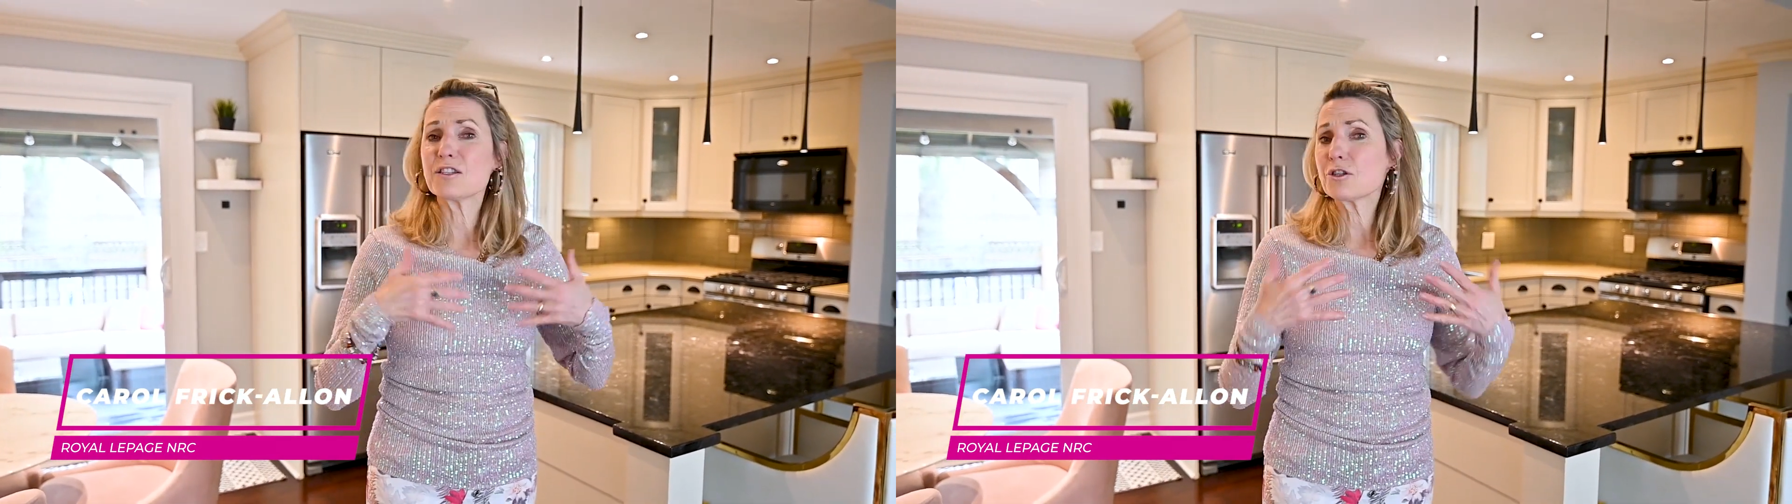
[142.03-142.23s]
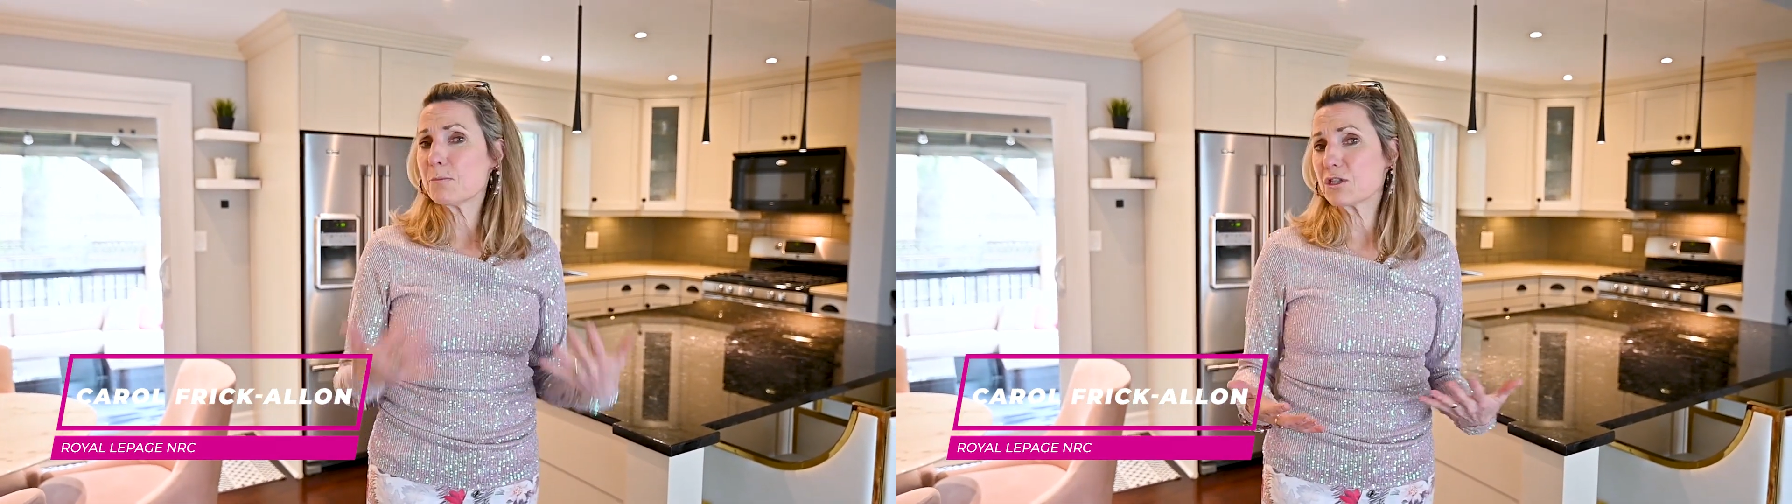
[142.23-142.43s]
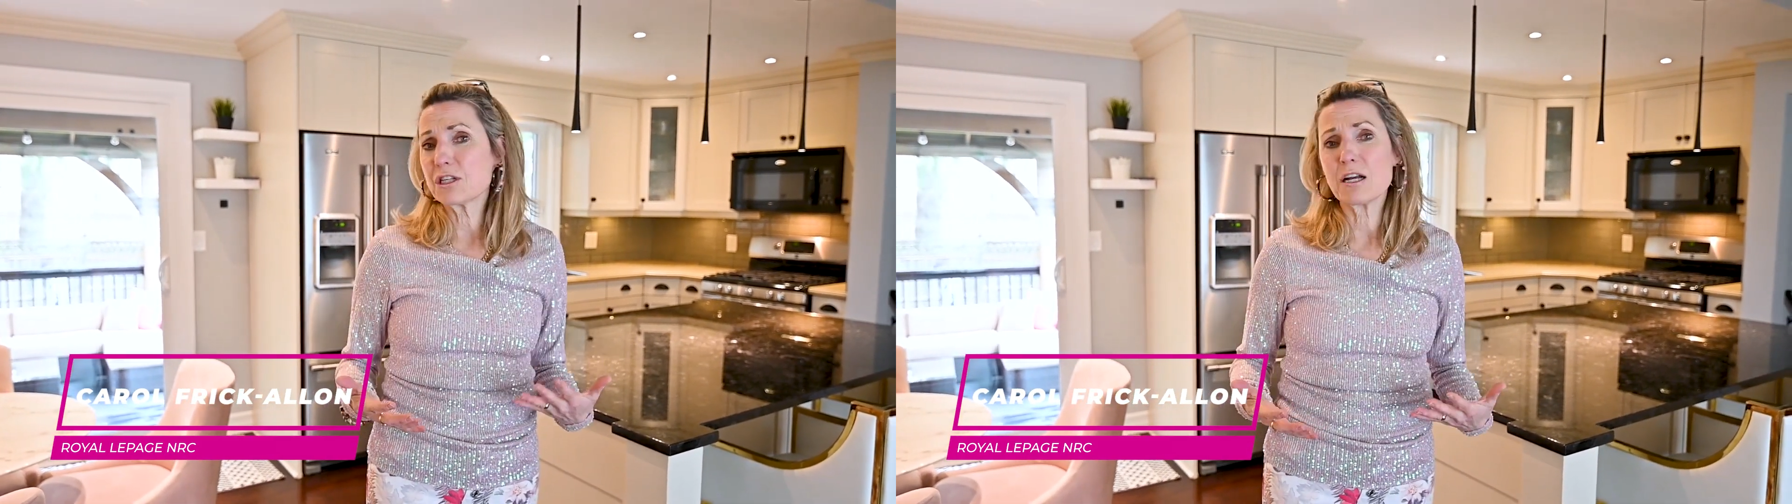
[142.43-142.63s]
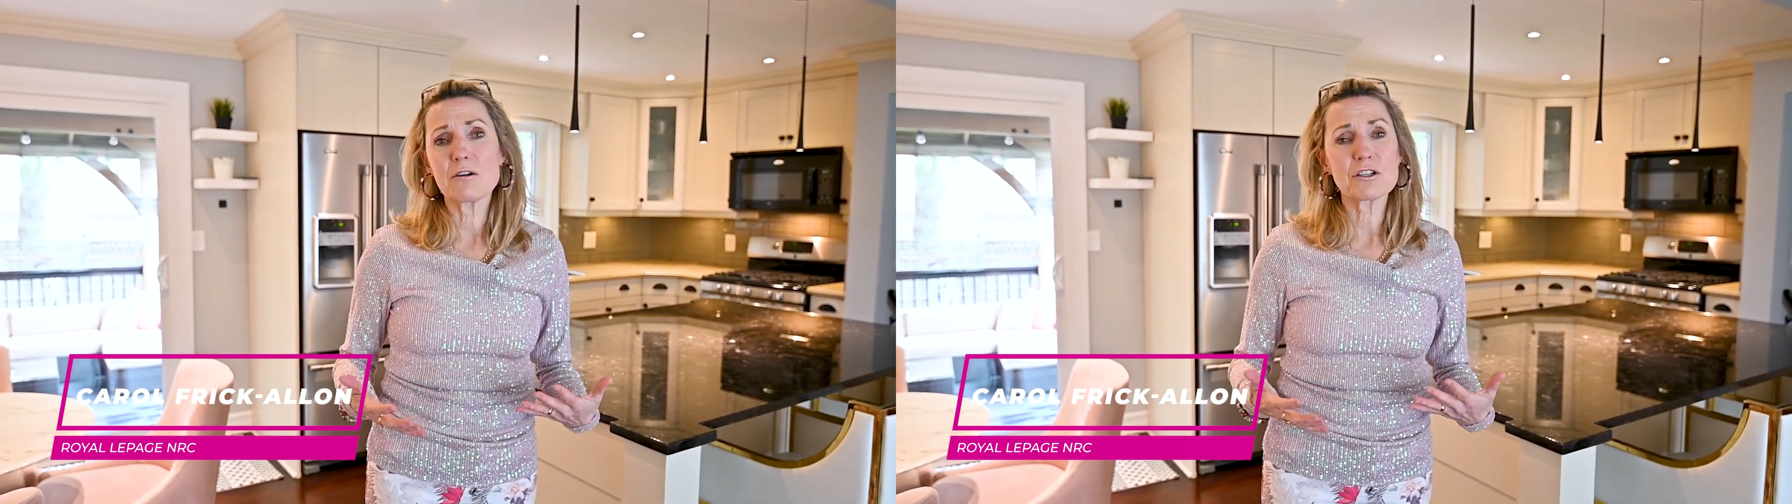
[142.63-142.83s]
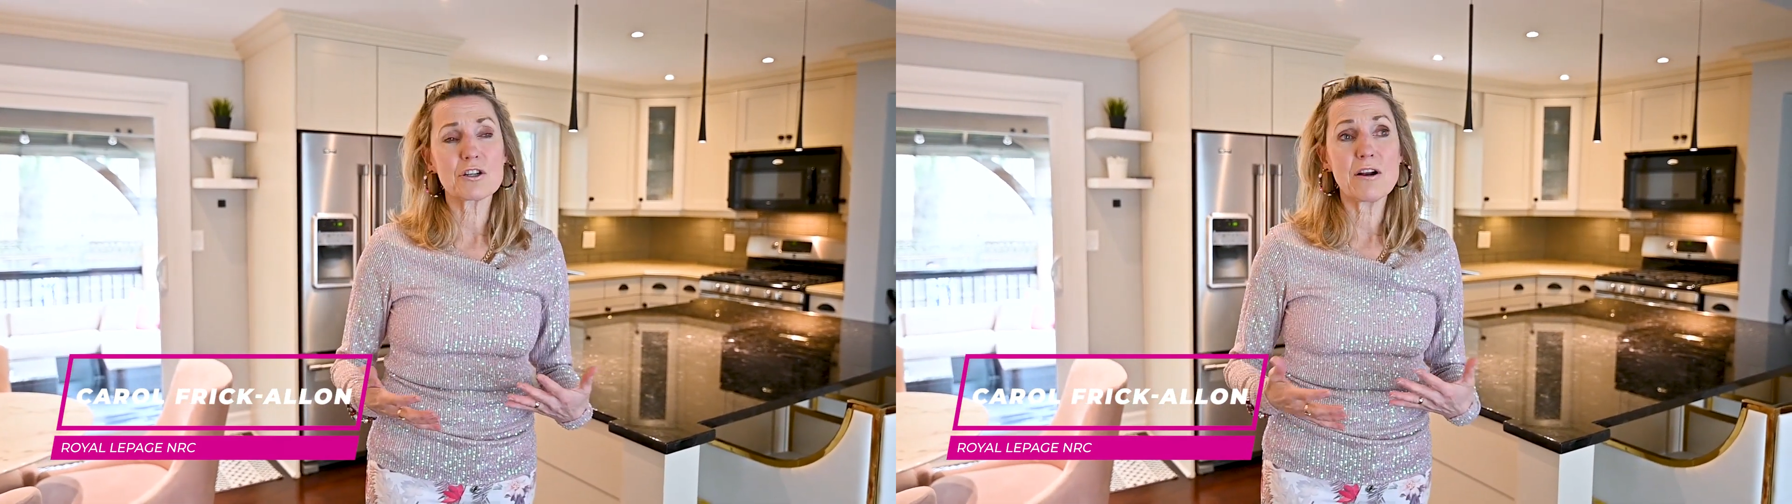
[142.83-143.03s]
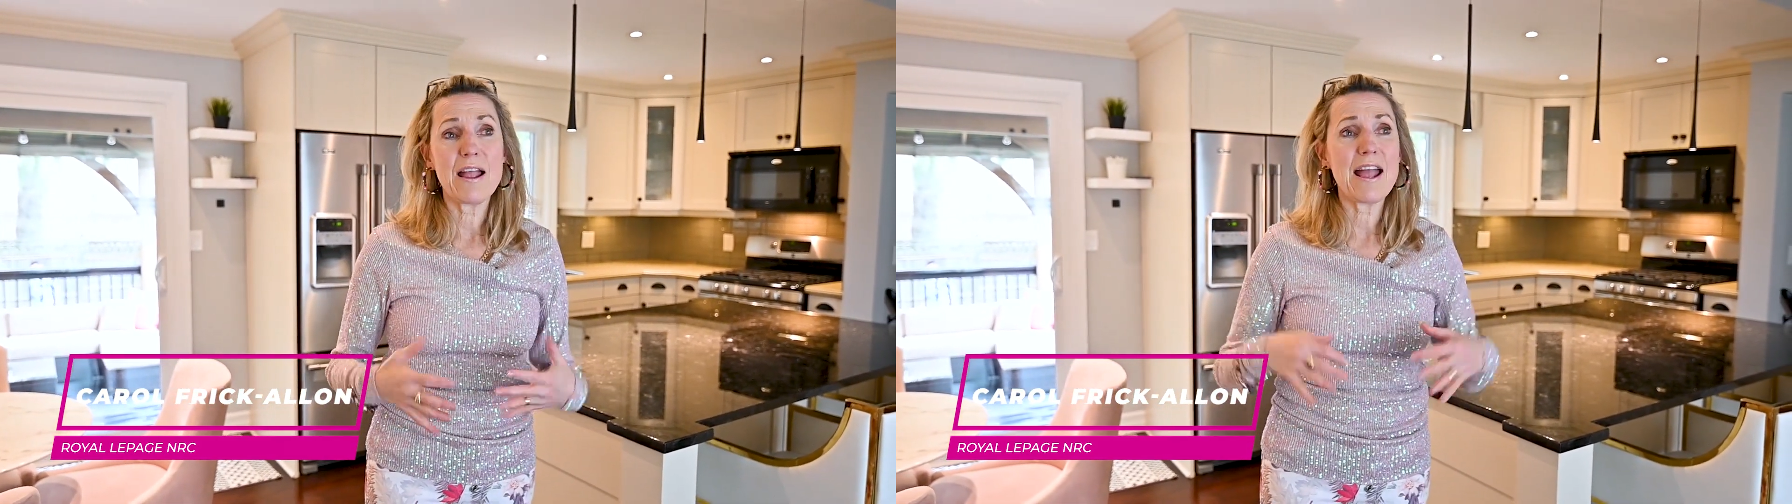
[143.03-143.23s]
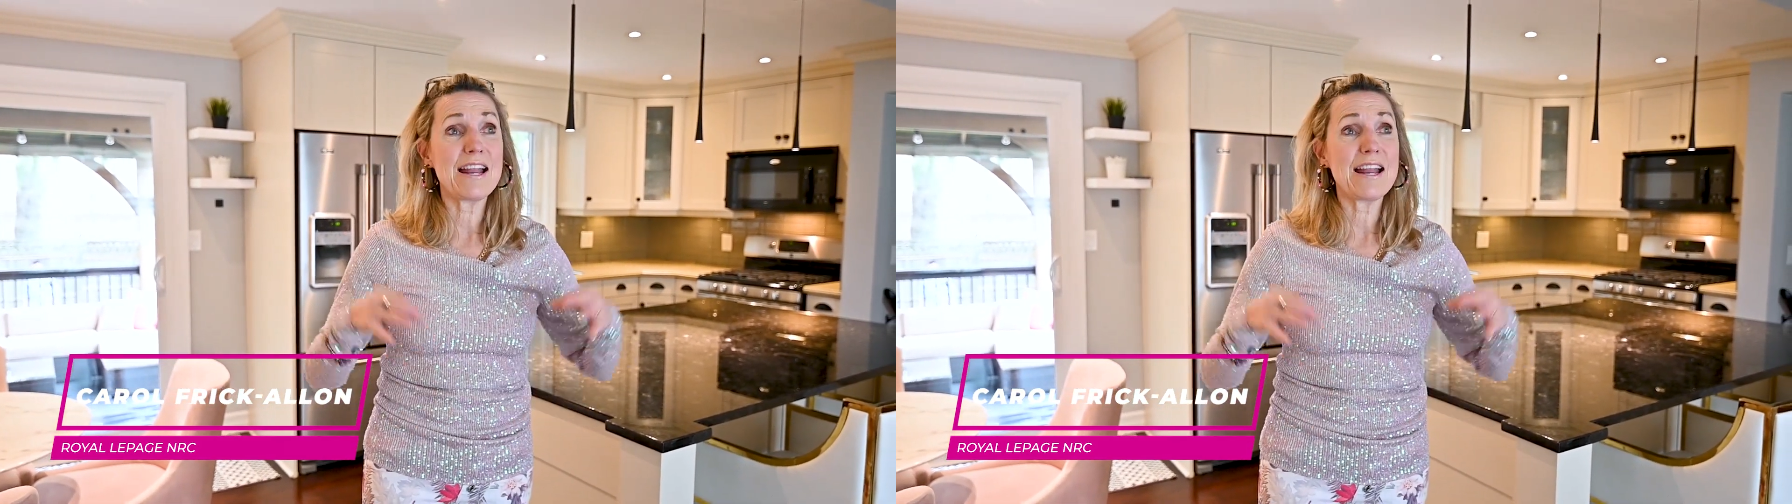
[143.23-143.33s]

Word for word: so much character.